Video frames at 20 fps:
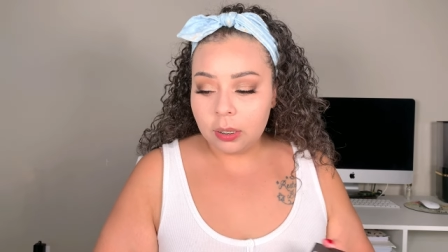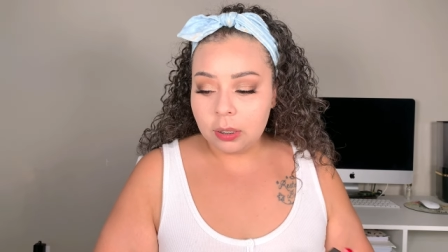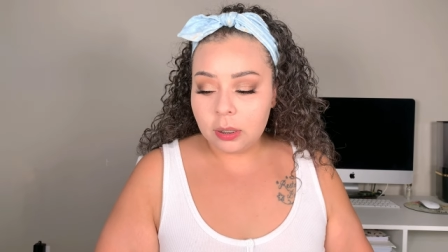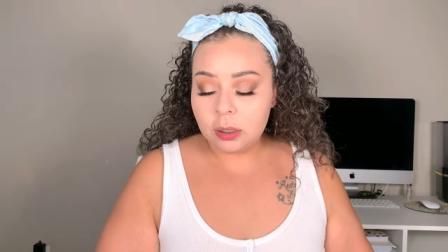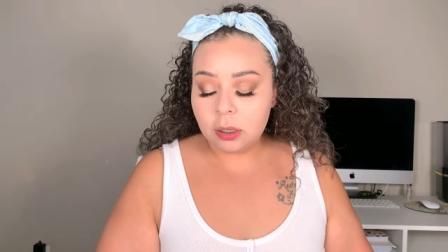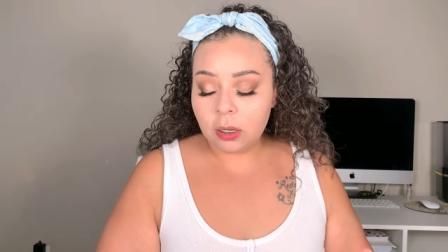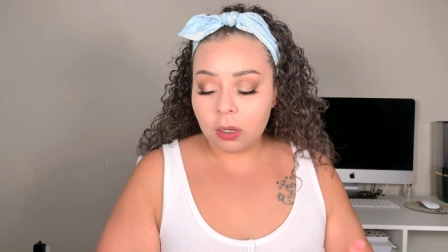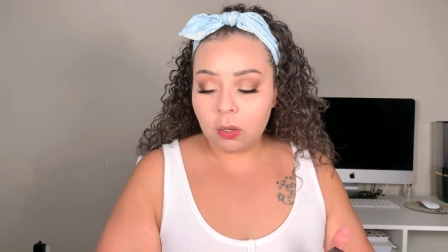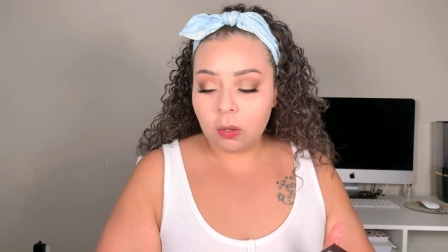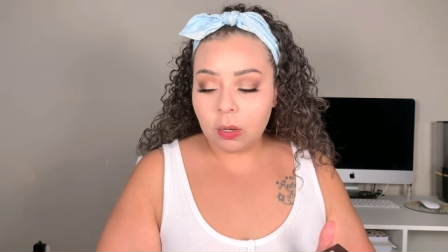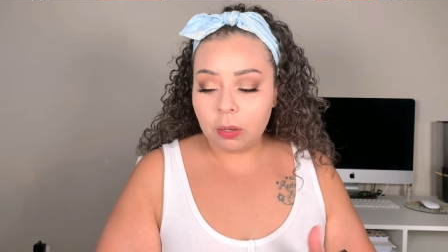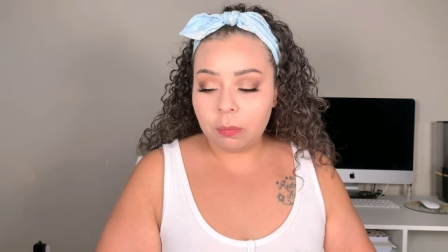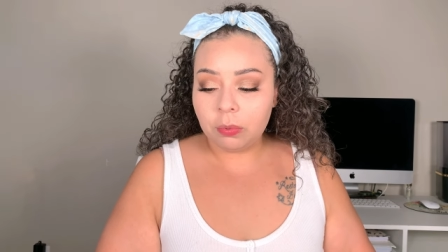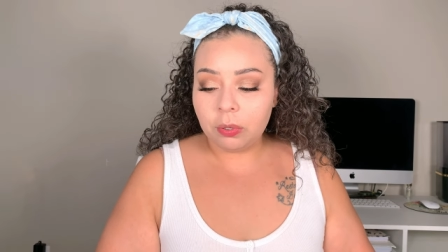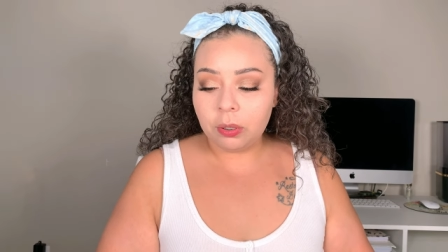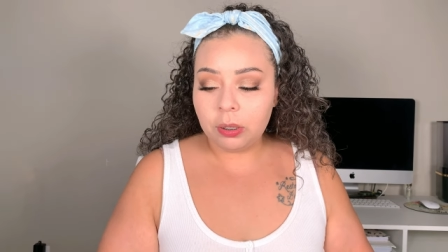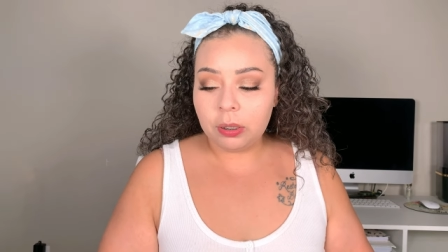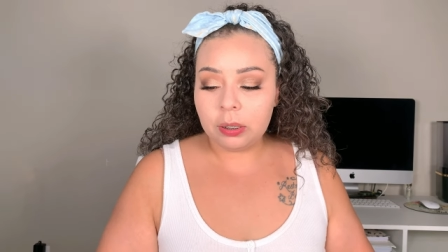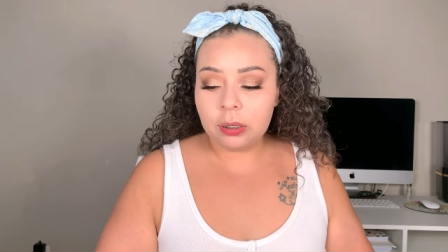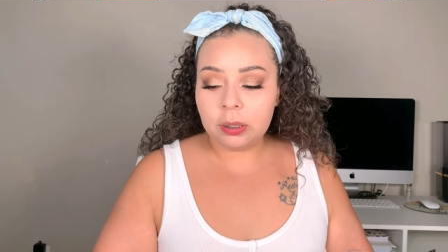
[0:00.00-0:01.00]
So I'm
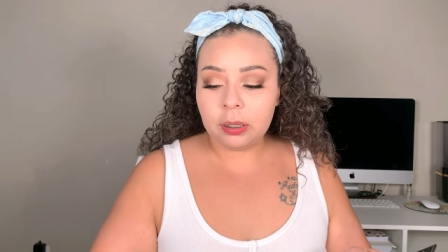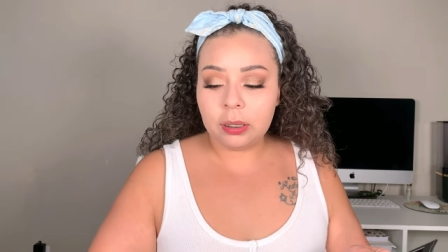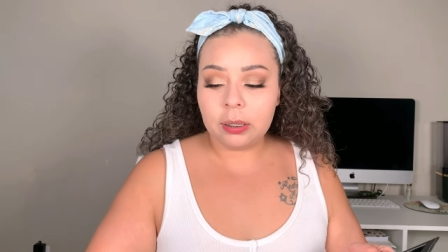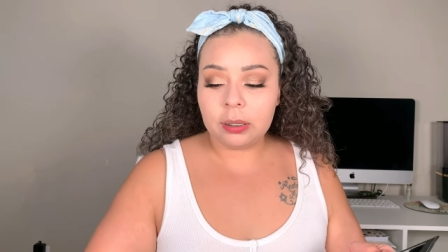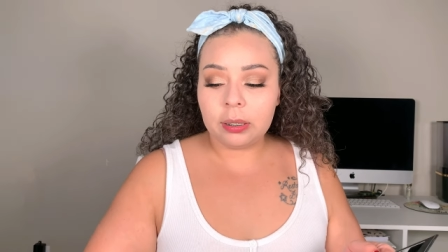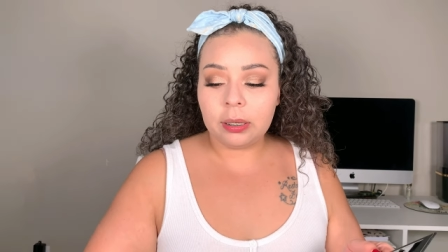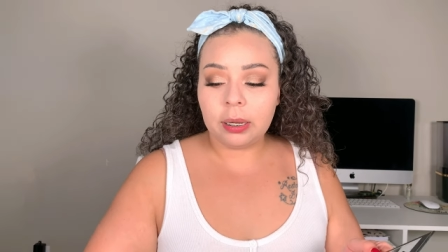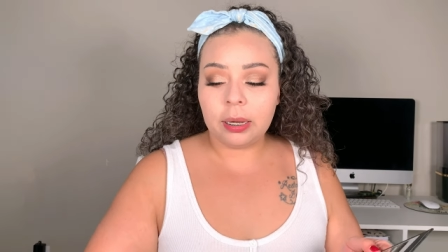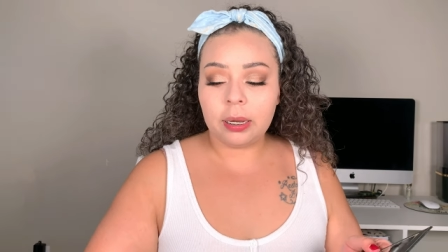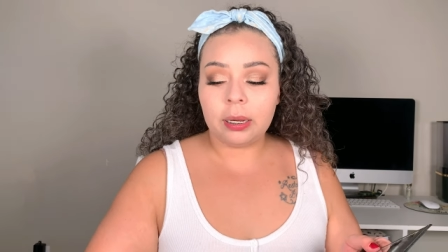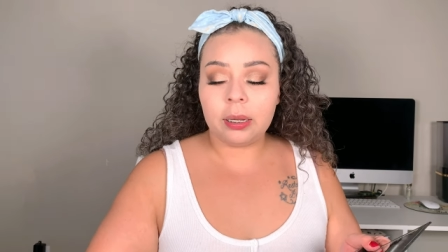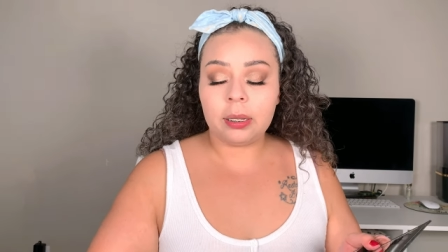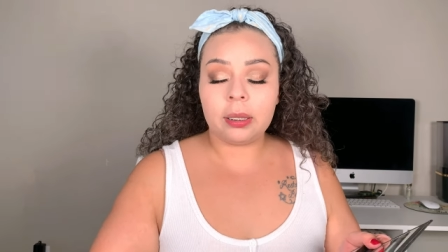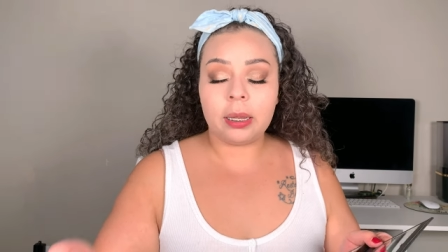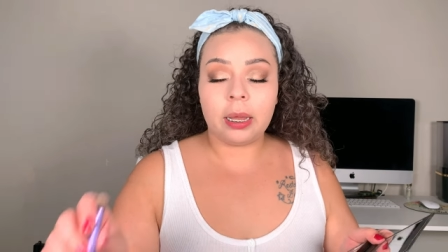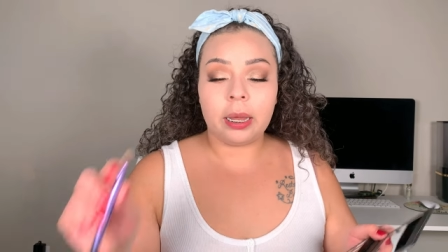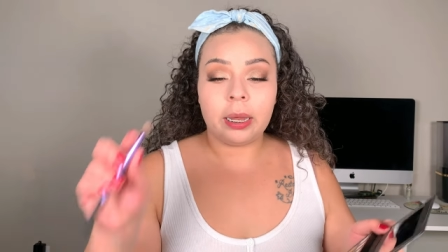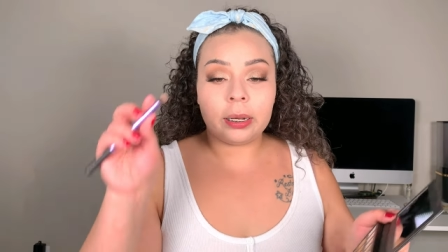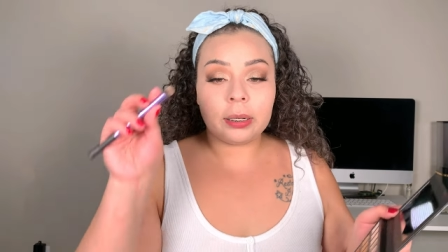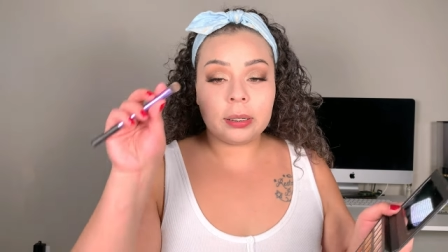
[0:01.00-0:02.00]
really just gonna take
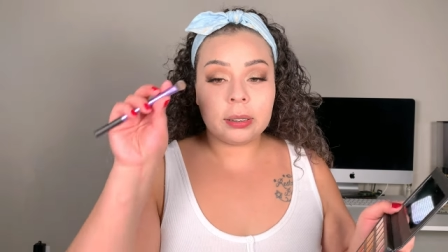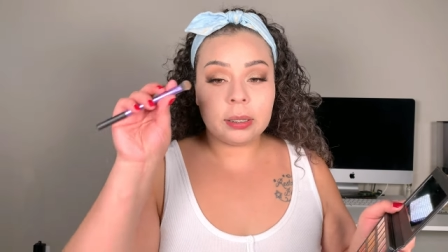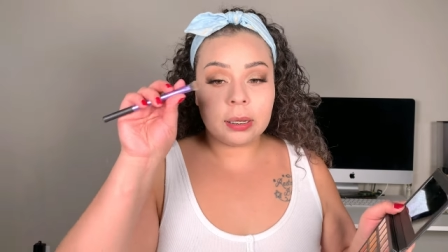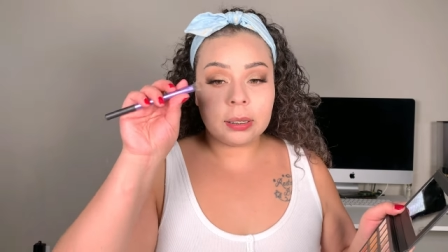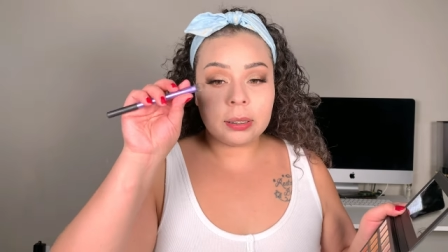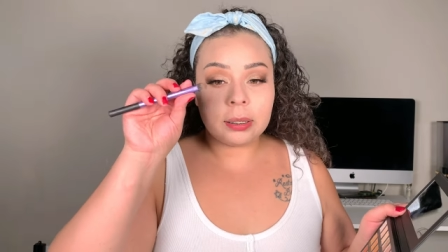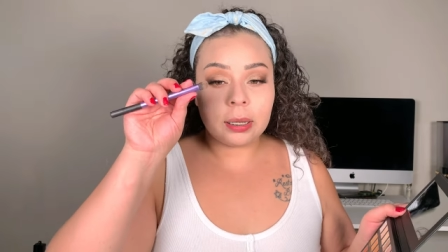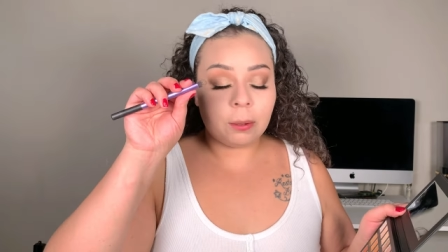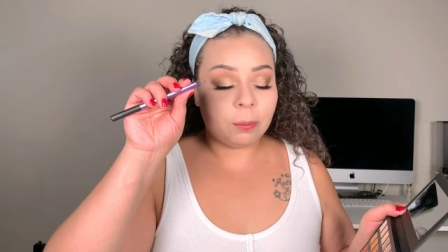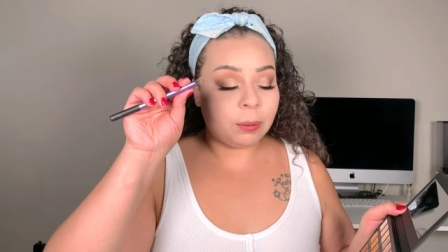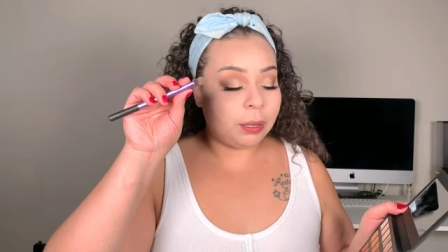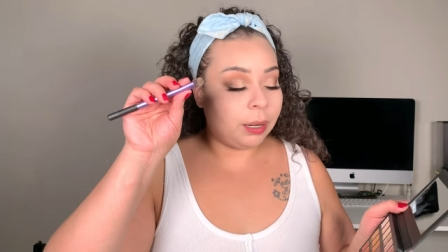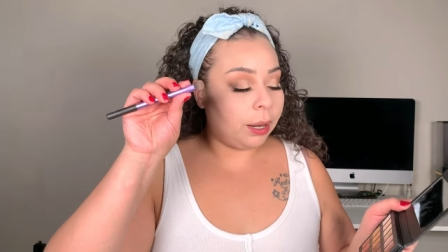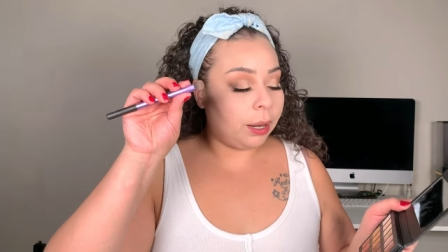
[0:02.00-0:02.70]
the excess that we